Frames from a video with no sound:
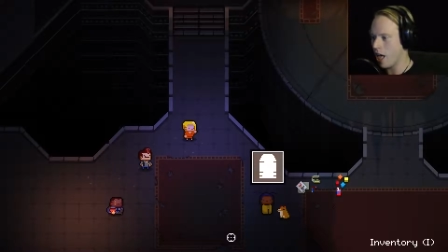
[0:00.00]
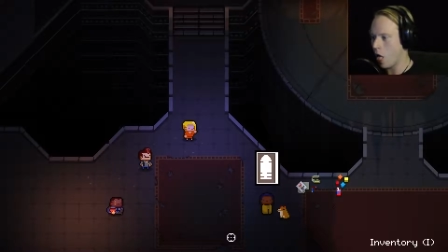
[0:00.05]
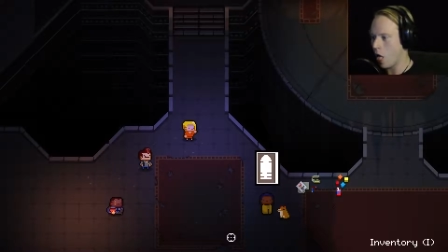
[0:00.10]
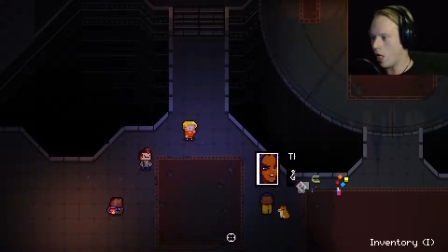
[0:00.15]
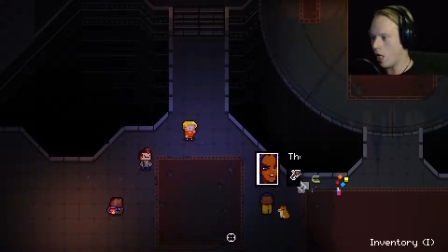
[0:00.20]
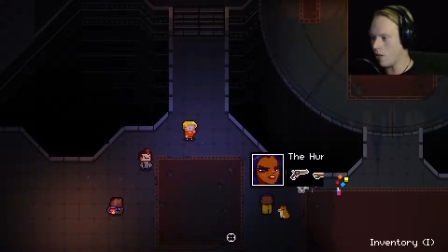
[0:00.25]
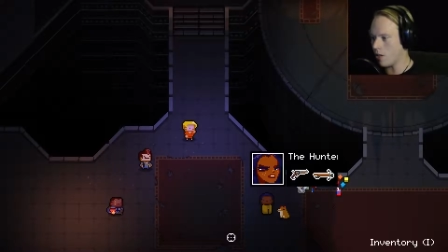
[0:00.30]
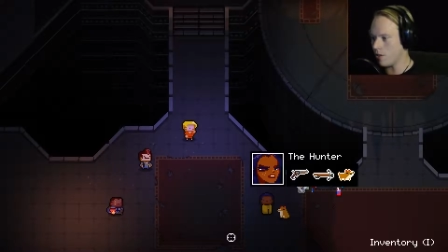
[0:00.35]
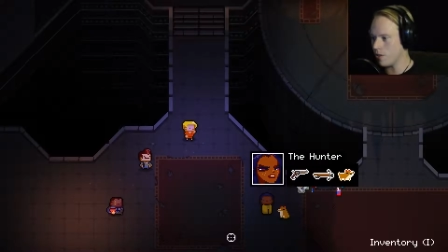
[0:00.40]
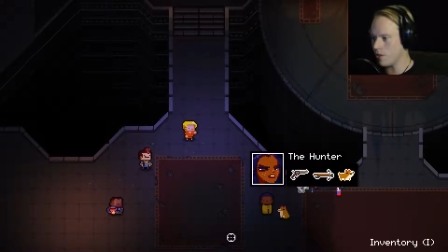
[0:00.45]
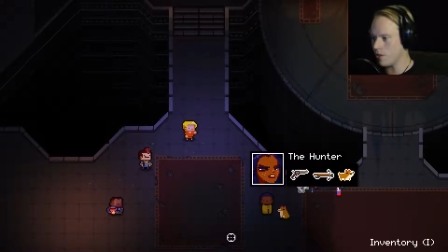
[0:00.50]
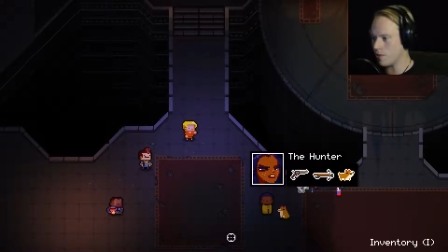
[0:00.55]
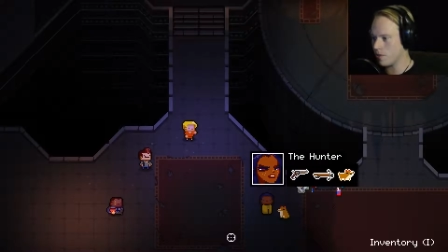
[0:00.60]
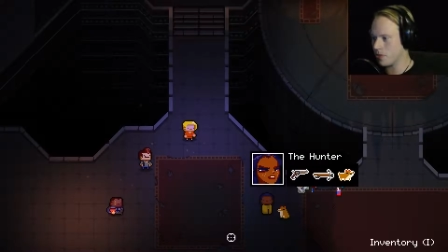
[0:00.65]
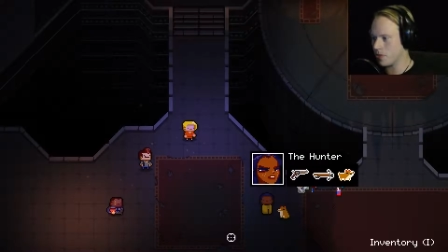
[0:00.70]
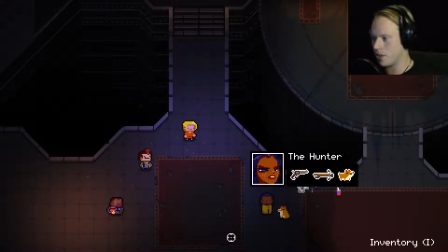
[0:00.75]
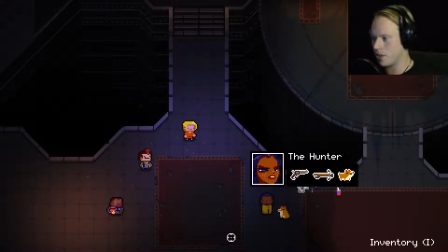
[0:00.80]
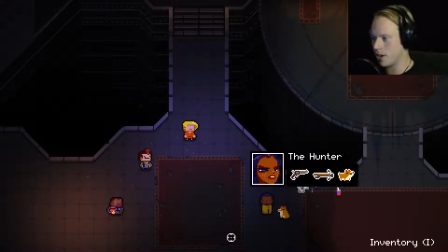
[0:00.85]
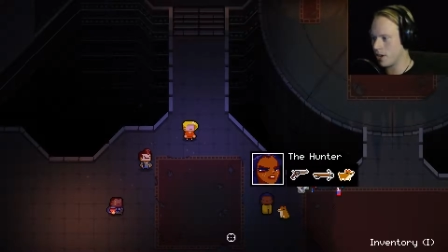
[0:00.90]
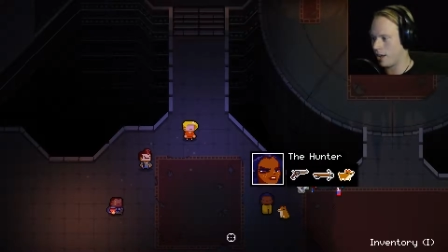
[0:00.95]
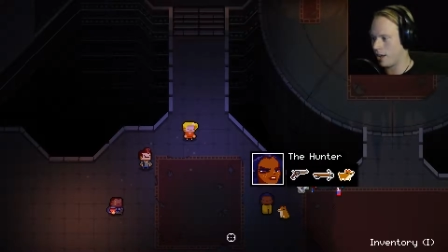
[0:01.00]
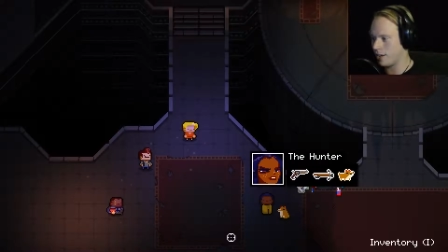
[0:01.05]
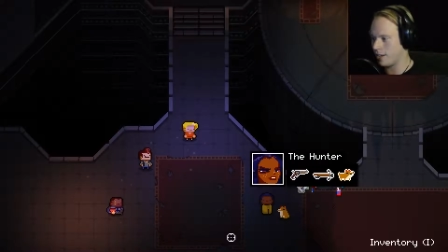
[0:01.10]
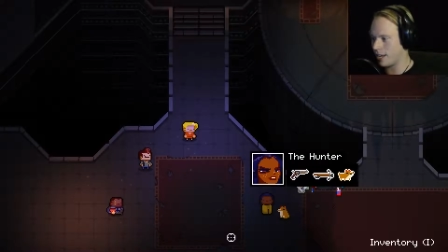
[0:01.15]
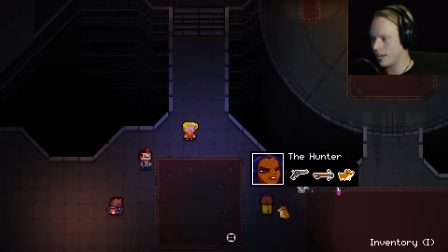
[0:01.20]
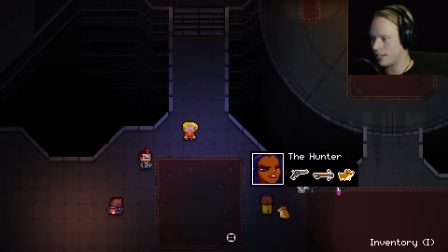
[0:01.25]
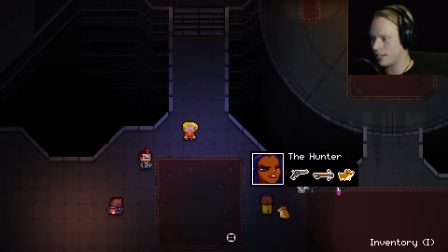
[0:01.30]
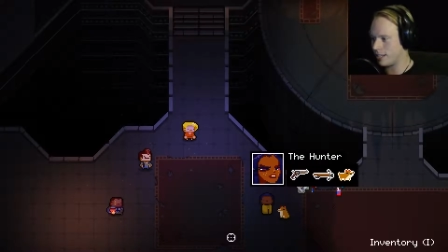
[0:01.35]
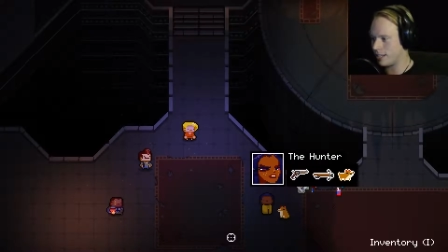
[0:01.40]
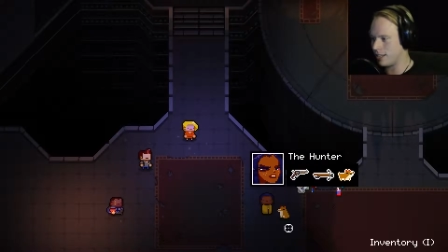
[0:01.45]
Oh, the hunter
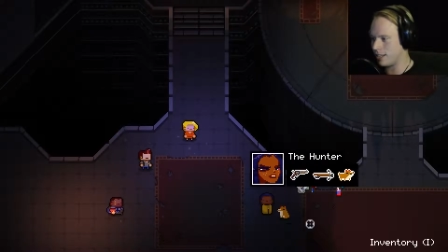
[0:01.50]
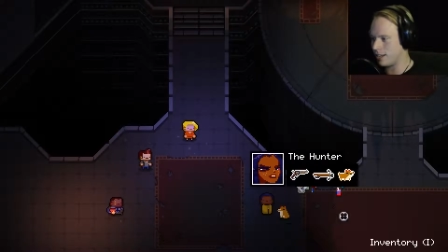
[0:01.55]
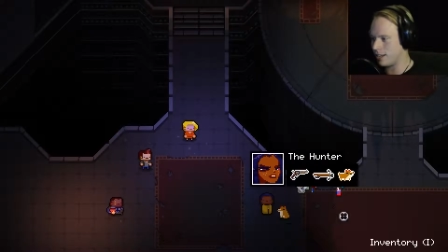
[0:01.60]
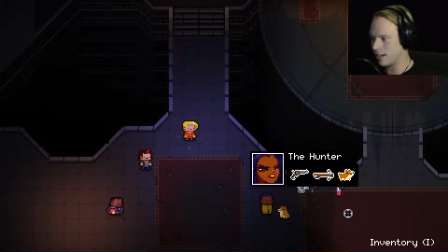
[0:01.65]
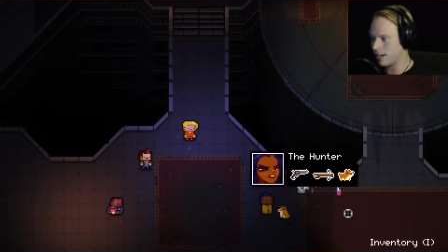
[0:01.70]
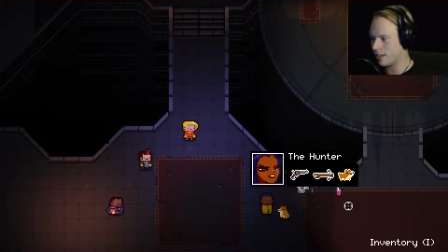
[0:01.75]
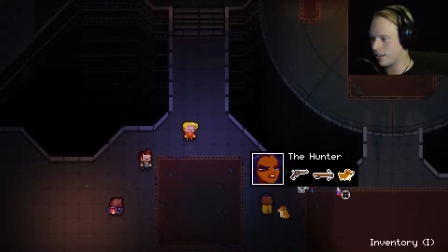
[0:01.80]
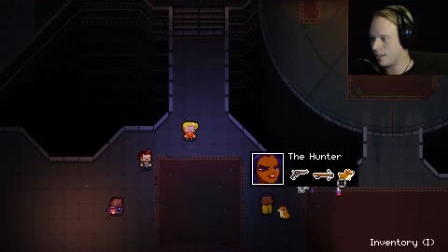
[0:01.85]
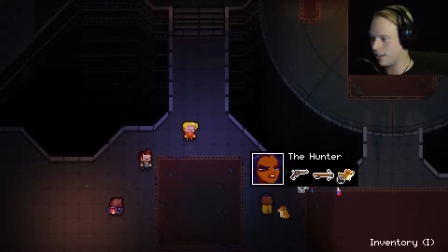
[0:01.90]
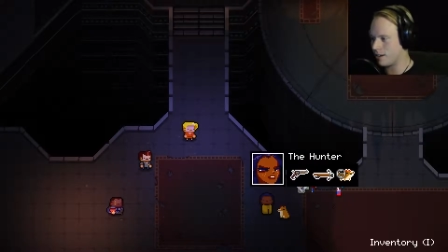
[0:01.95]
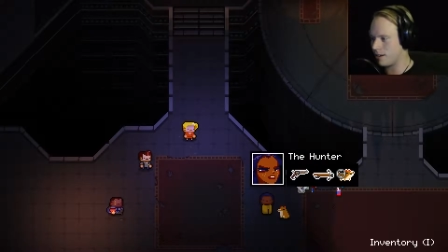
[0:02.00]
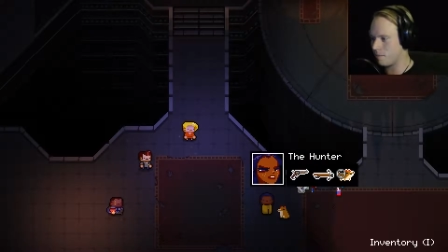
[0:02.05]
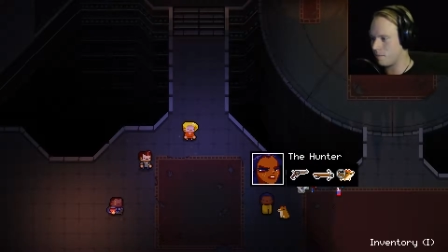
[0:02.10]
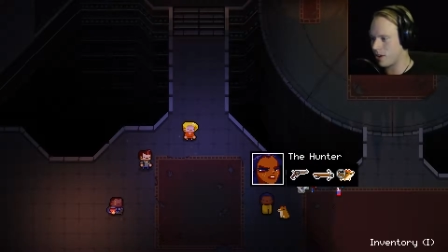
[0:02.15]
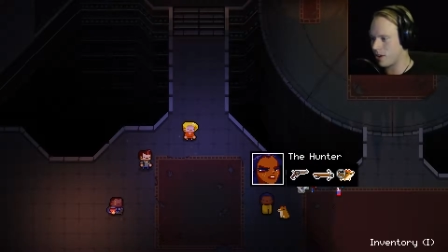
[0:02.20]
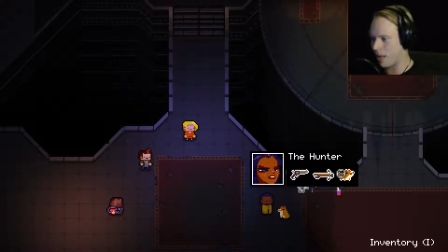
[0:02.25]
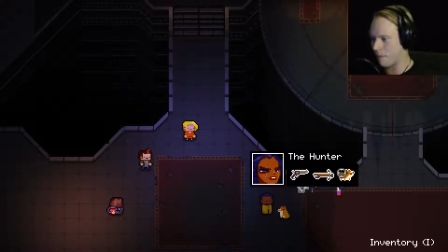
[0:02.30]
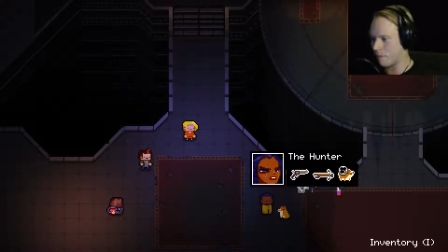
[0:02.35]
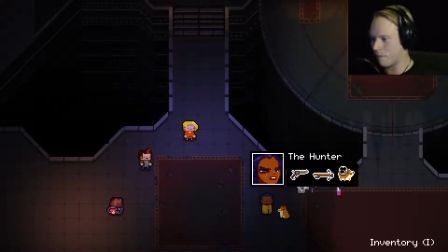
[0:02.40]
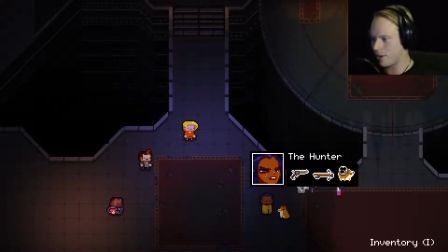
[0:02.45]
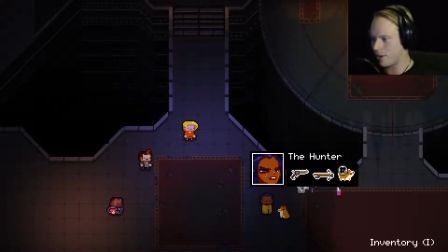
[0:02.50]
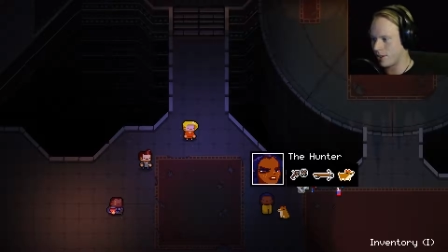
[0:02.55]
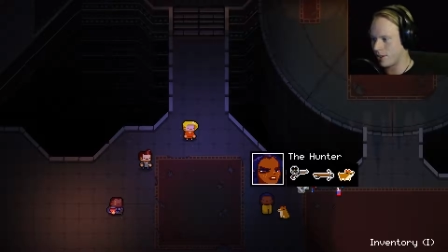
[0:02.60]
has a little pupper.